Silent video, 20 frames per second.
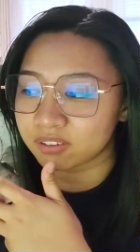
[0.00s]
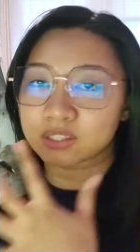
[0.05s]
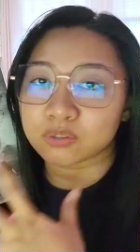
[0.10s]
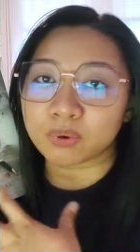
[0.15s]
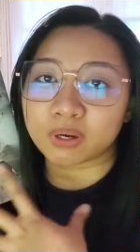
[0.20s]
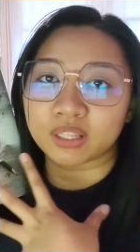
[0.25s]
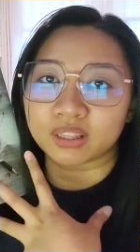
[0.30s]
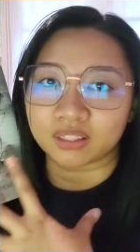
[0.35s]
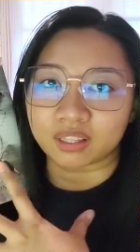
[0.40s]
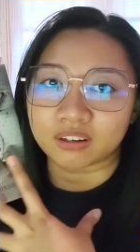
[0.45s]
That's
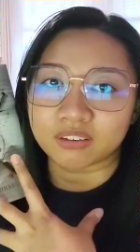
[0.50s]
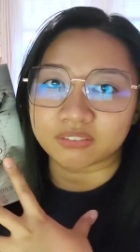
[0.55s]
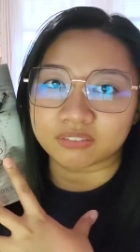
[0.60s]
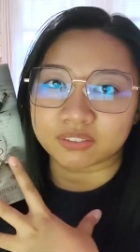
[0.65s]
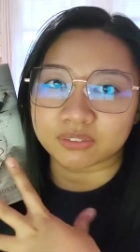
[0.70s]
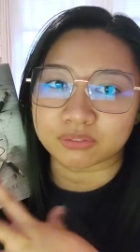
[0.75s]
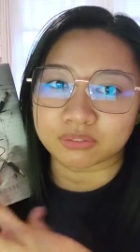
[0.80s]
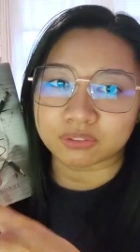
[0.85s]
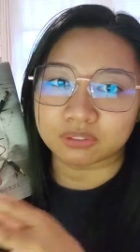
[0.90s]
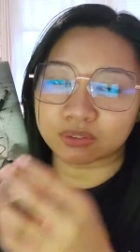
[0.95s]
why I
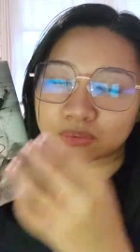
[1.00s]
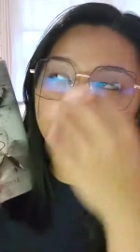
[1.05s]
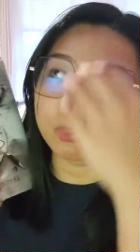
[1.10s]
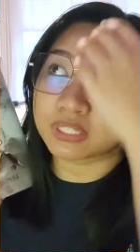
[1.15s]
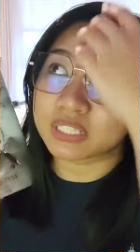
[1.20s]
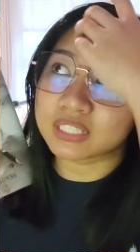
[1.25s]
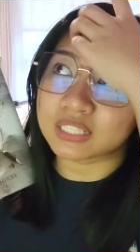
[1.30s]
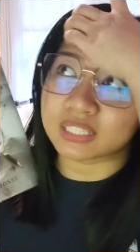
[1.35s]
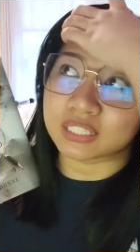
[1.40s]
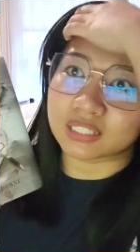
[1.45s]
loved
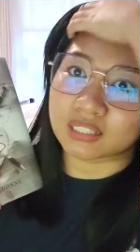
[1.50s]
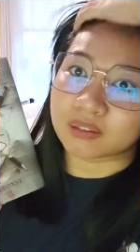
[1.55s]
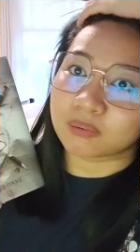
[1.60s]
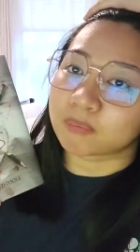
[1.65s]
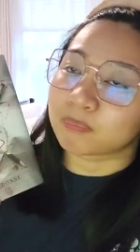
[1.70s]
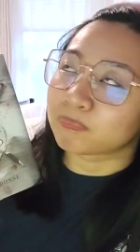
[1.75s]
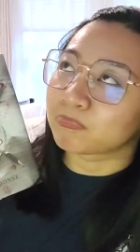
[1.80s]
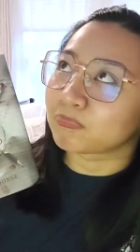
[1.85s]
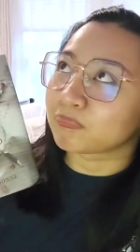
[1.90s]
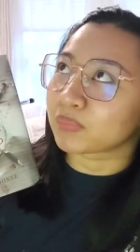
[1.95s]
reading
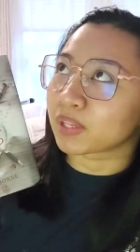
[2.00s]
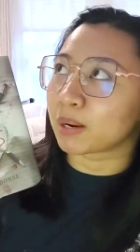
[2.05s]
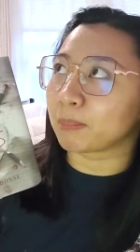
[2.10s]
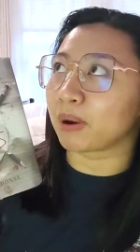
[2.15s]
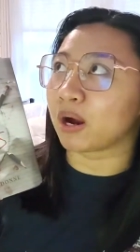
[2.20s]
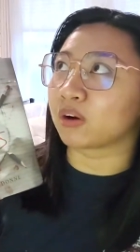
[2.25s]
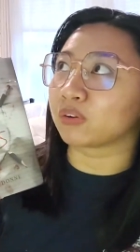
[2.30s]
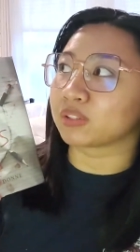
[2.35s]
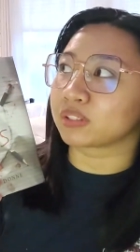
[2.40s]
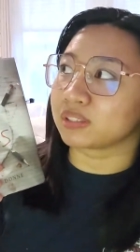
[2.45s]

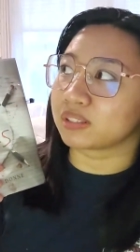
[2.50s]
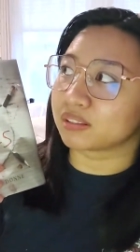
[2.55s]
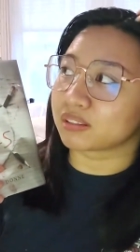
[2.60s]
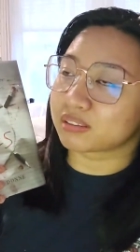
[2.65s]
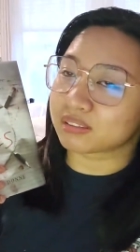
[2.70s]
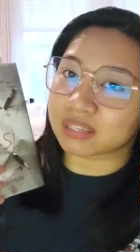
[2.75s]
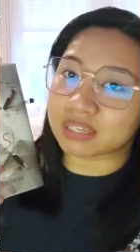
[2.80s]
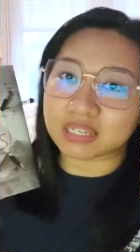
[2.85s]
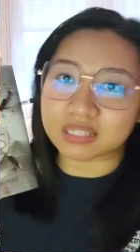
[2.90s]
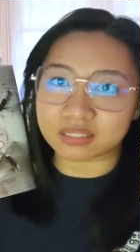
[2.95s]
about the
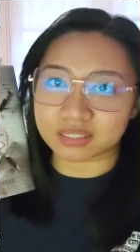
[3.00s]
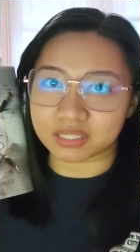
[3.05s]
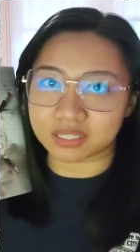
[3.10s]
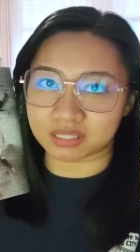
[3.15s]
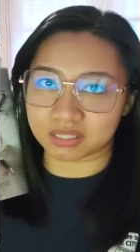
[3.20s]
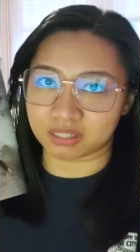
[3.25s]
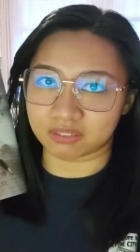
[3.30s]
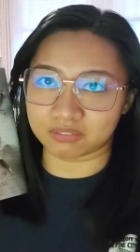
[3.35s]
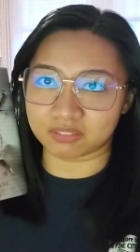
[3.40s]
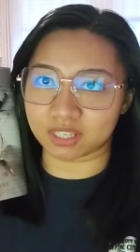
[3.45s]
things
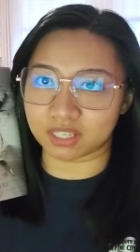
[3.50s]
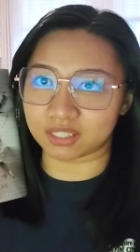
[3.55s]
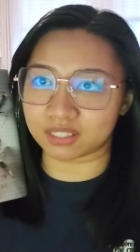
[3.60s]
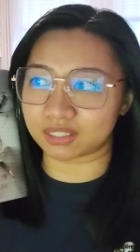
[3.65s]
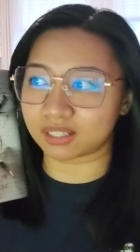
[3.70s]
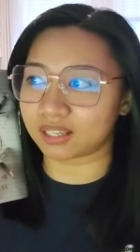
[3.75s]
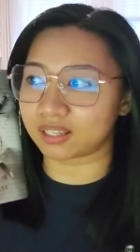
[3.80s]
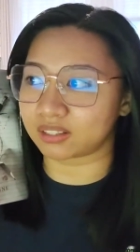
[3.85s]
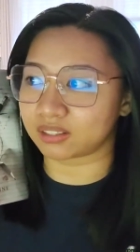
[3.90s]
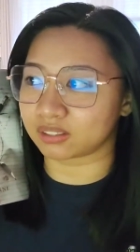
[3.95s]
that they've done
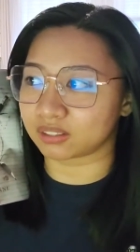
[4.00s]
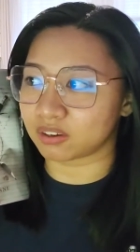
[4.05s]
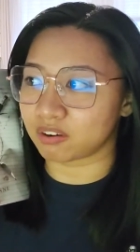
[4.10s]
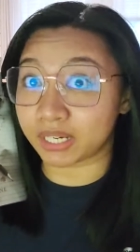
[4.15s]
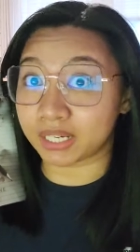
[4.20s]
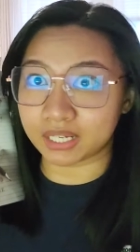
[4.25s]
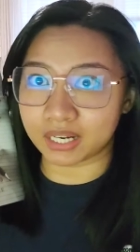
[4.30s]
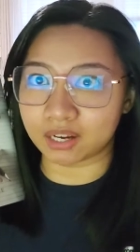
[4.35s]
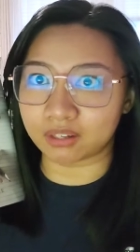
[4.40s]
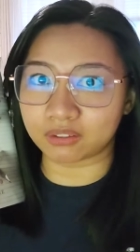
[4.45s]
and
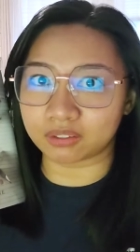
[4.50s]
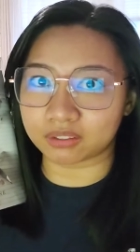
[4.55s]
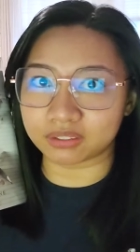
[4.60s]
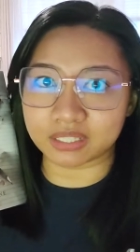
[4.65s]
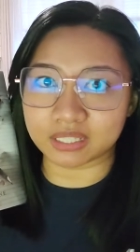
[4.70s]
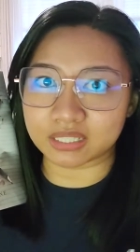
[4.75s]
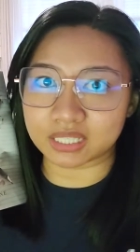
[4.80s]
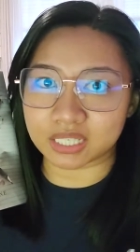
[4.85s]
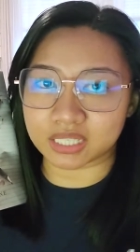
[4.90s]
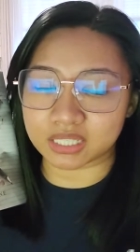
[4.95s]
finding out the
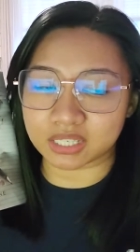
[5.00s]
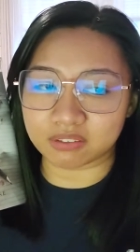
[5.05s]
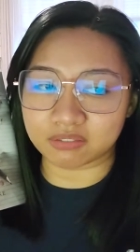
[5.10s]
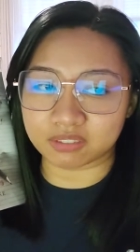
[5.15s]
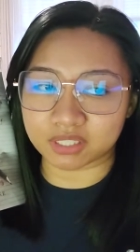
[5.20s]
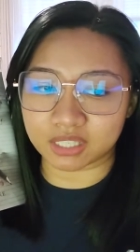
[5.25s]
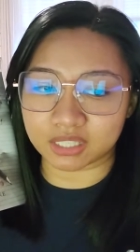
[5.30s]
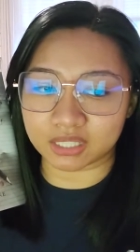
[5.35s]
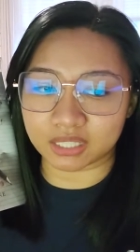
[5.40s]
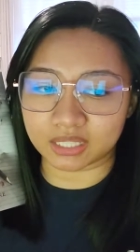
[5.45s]
things that they've
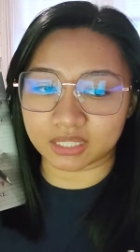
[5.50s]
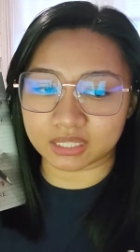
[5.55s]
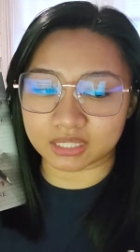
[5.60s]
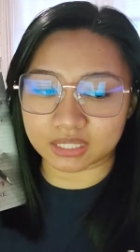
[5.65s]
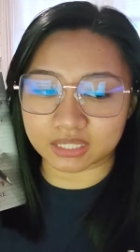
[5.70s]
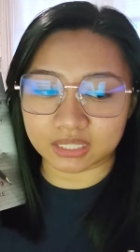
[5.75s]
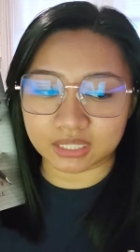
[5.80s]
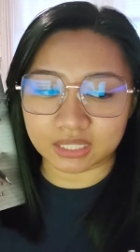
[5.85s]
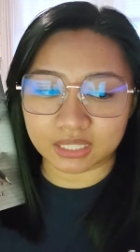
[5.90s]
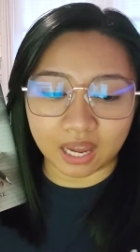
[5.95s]
done and
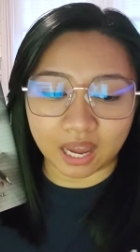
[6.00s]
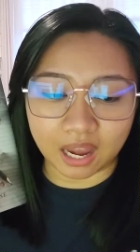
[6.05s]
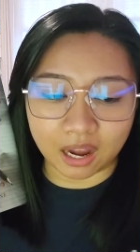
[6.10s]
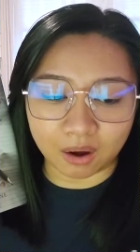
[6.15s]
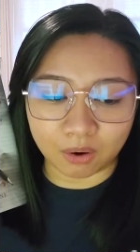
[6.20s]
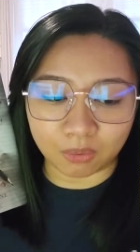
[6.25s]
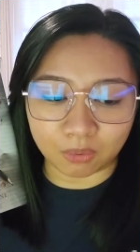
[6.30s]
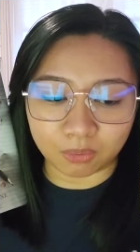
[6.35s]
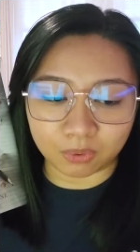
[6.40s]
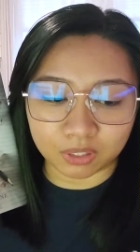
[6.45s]

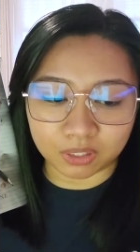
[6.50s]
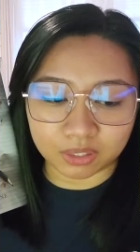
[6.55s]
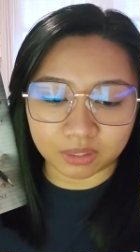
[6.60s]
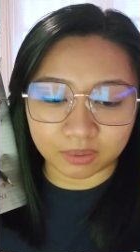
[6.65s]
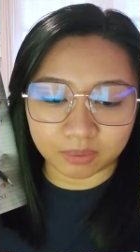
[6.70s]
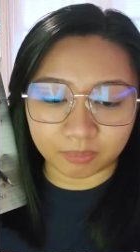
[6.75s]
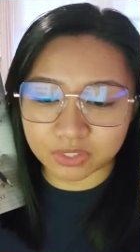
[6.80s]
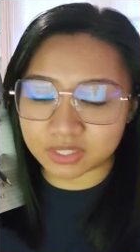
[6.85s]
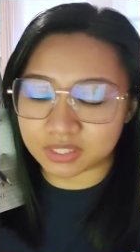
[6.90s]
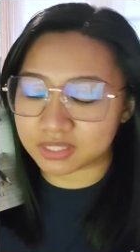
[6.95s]
how
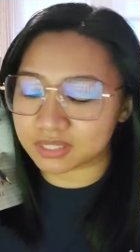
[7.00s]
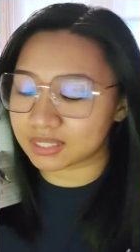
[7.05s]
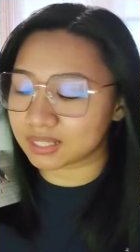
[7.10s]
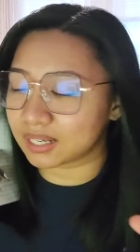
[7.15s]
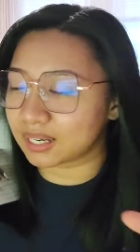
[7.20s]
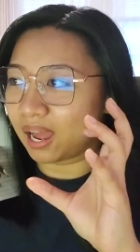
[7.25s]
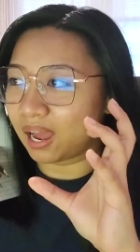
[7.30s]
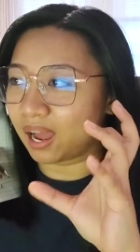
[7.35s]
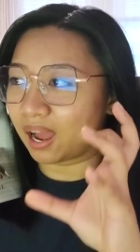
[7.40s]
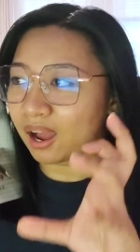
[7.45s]
just
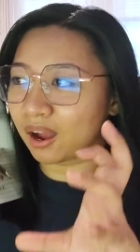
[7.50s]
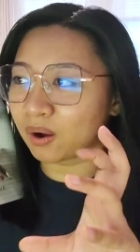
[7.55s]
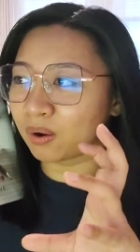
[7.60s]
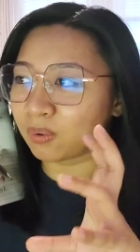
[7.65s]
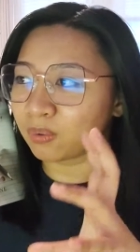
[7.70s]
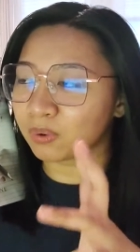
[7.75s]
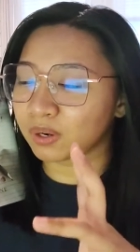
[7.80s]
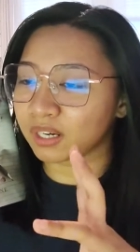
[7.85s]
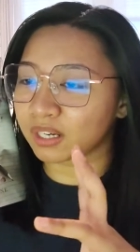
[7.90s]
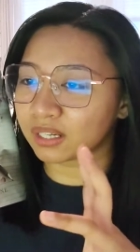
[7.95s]

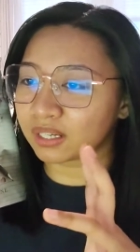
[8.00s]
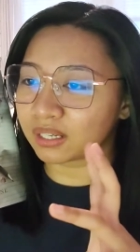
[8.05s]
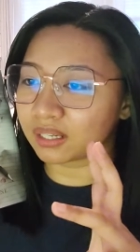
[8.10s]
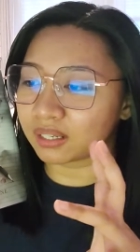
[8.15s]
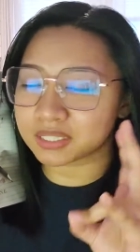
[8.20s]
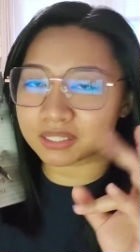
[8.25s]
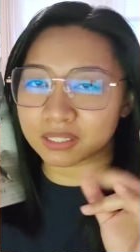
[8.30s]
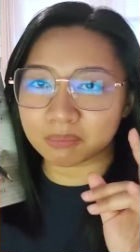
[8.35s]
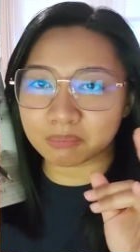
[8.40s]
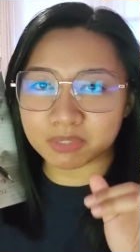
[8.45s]
how
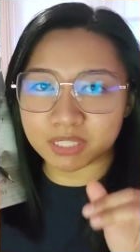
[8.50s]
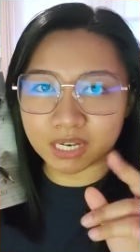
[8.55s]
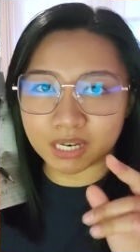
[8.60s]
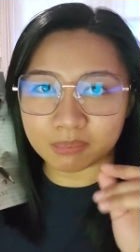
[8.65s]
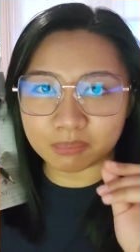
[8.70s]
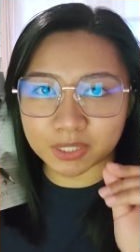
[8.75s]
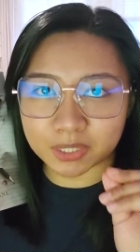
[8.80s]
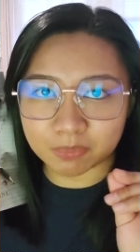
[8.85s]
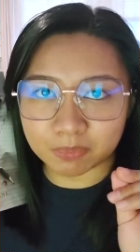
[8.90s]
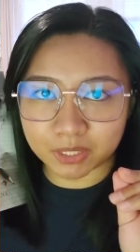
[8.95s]

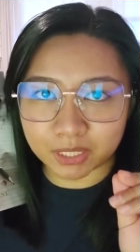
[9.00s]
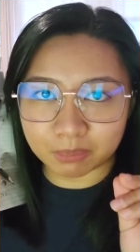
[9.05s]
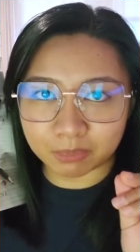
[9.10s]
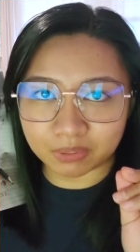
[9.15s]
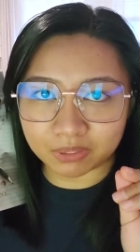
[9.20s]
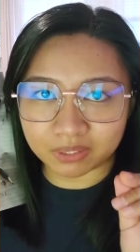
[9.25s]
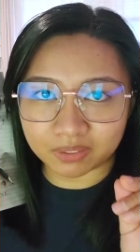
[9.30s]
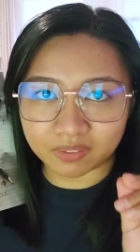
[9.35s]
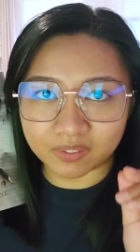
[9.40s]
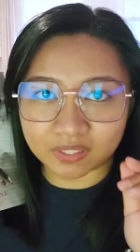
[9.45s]
sometimes
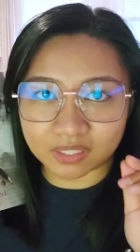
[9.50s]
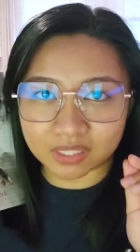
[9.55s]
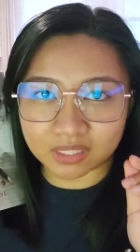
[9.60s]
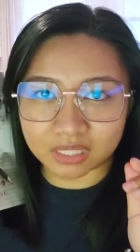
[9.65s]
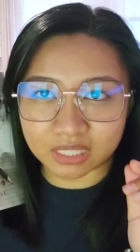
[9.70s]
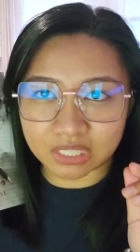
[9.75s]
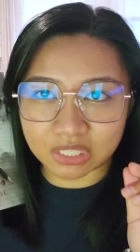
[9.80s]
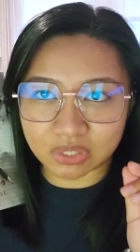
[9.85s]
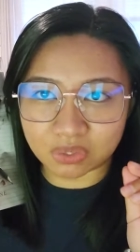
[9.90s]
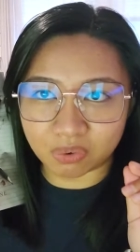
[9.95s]
minimal the things that
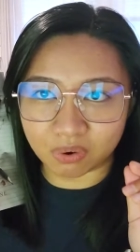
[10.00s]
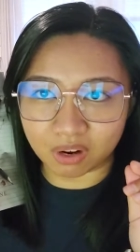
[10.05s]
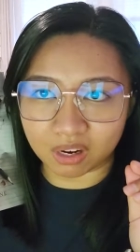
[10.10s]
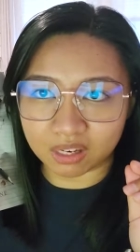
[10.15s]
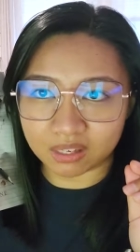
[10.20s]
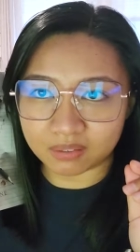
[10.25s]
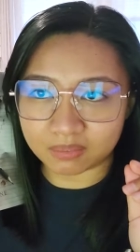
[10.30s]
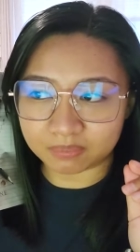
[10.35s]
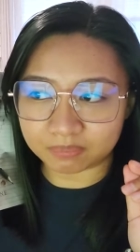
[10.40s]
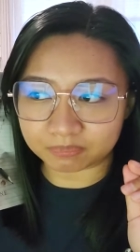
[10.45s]
they do
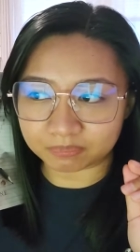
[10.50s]
are